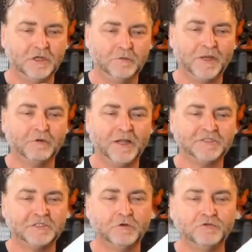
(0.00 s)
Galaxy
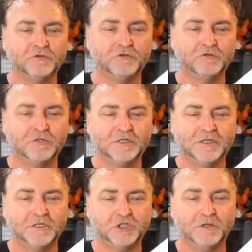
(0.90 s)
Squadron
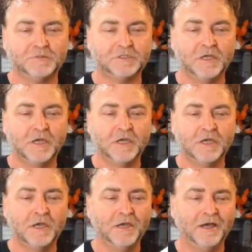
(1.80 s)
ships.
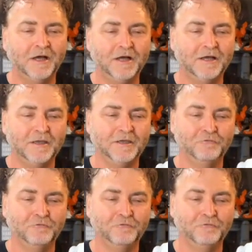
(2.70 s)

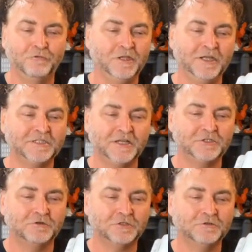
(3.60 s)
Really nice guy to
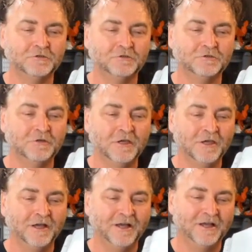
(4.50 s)
talk to.
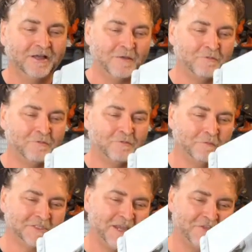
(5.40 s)
I probably
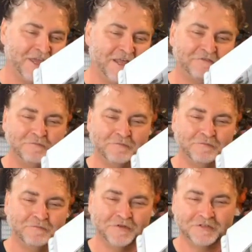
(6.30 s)
scared the hell out of him because I
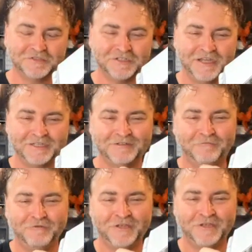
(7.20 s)
was just like
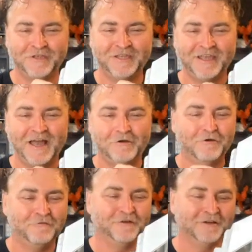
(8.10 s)
freaking out
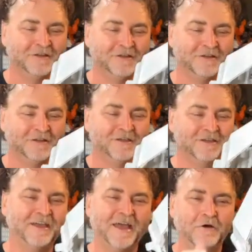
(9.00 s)
over
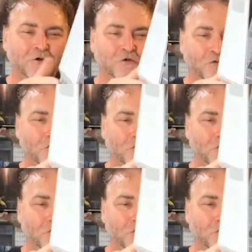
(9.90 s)
how cool